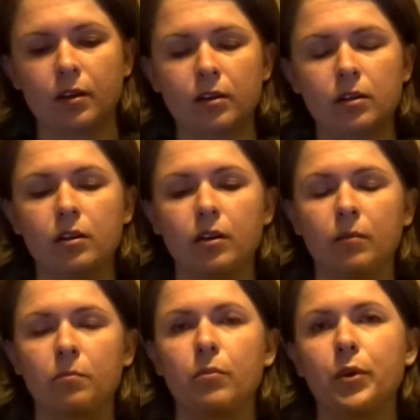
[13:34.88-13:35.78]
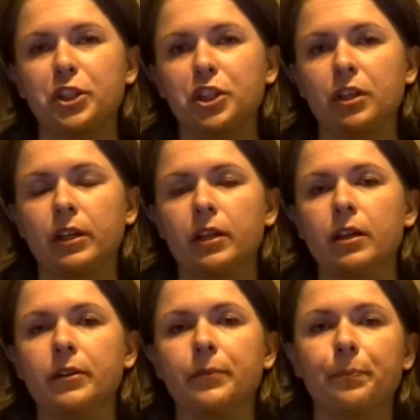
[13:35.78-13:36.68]
not much
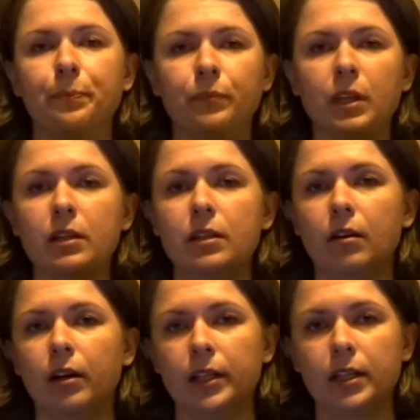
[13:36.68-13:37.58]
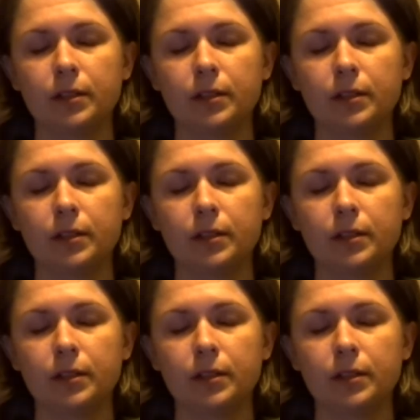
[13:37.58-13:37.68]
later he died,